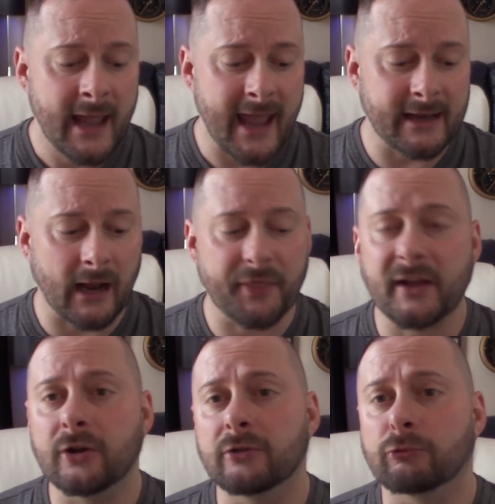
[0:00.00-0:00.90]
And I
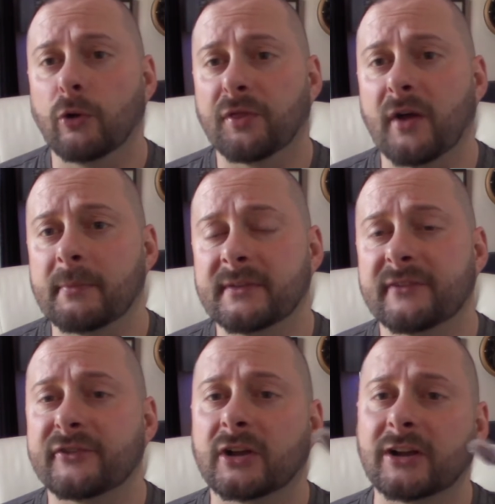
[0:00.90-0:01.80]
think a good rule of thumb is
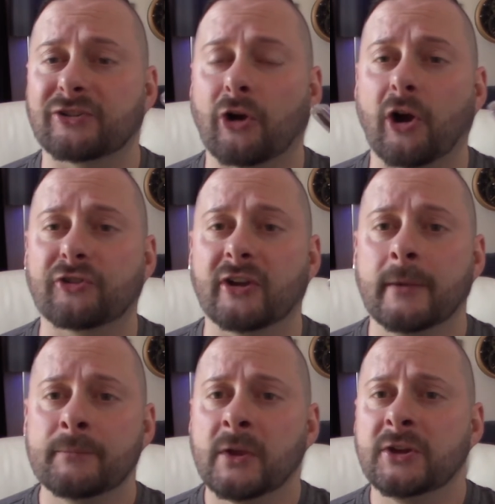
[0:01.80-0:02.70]
if you're going to charge
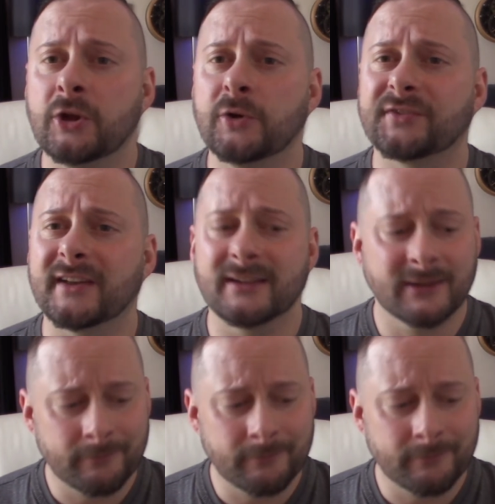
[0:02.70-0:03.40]
it, use it,